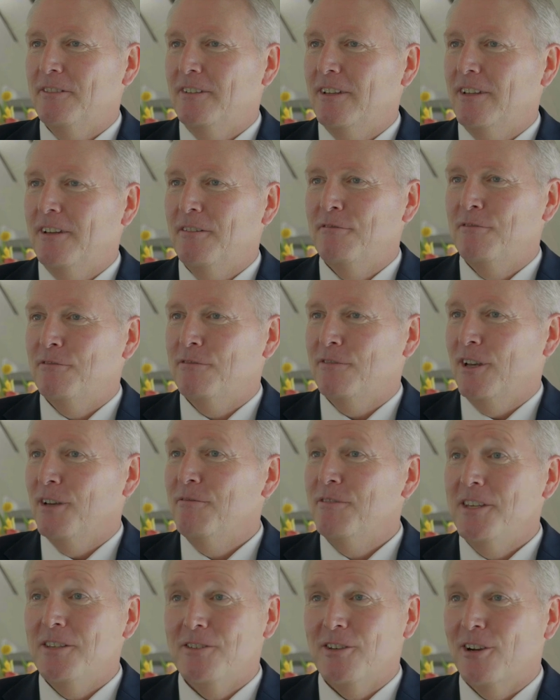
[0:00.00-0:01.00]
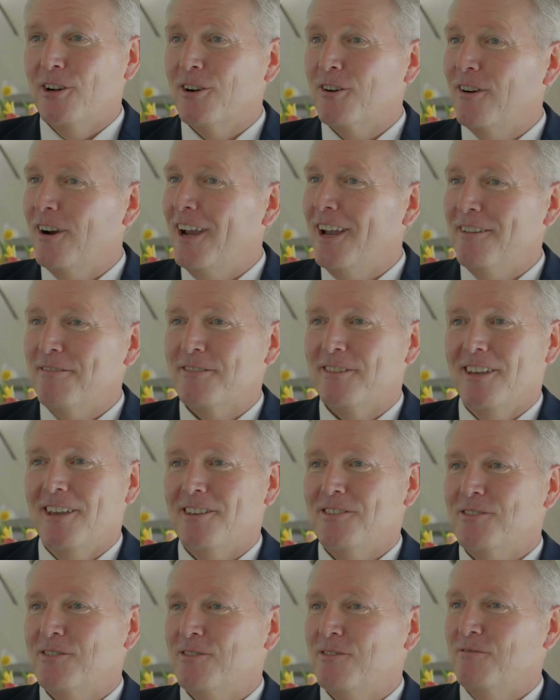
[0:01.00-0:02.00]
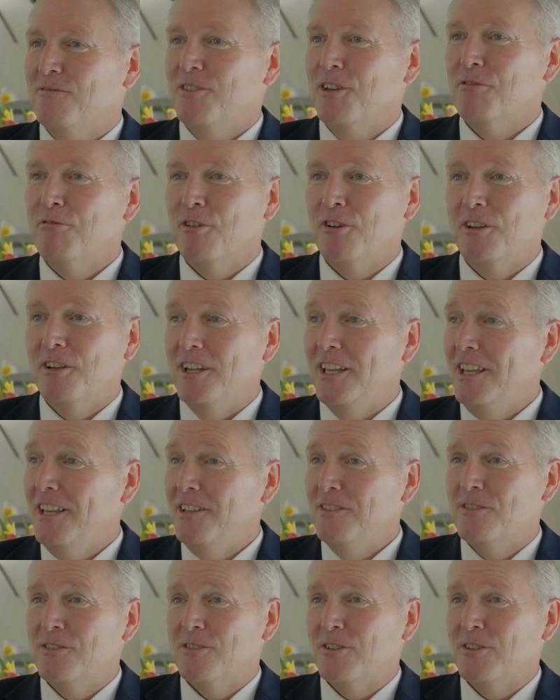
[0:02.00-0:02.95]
of these aircraft has different needs.